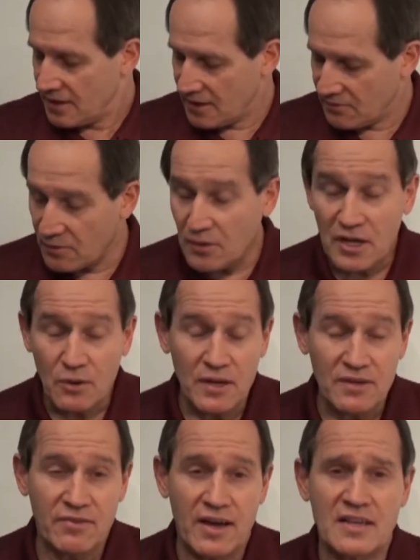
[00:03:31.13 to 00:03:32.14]
in a very
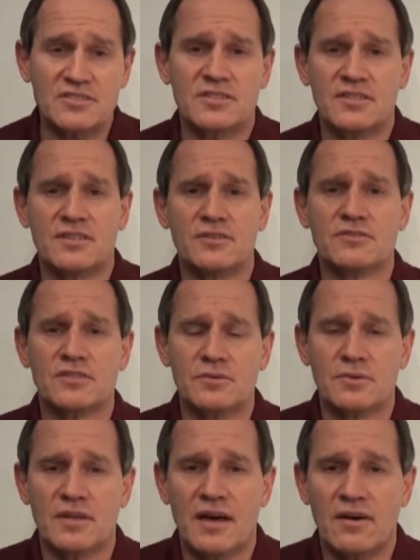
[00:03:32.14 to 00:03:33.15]
quick fashion and
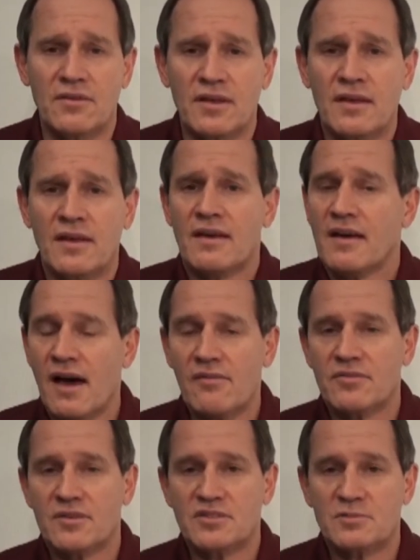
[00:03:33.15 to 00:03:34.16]
usually without
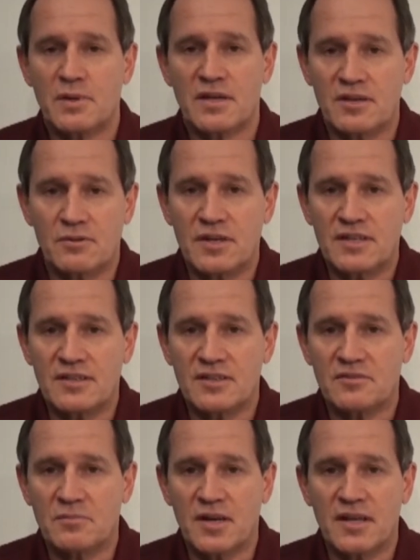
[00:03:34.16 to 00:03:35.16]
having to spend a great
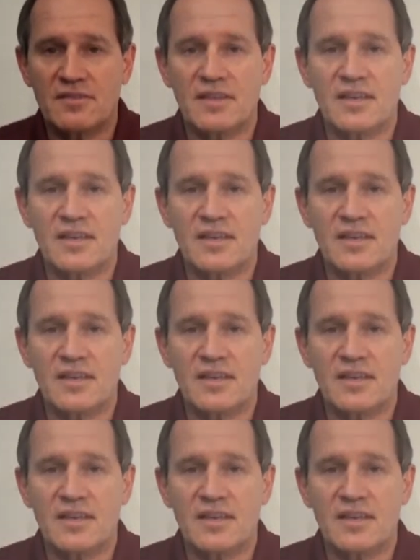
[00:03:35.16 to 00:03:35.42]
deal of money.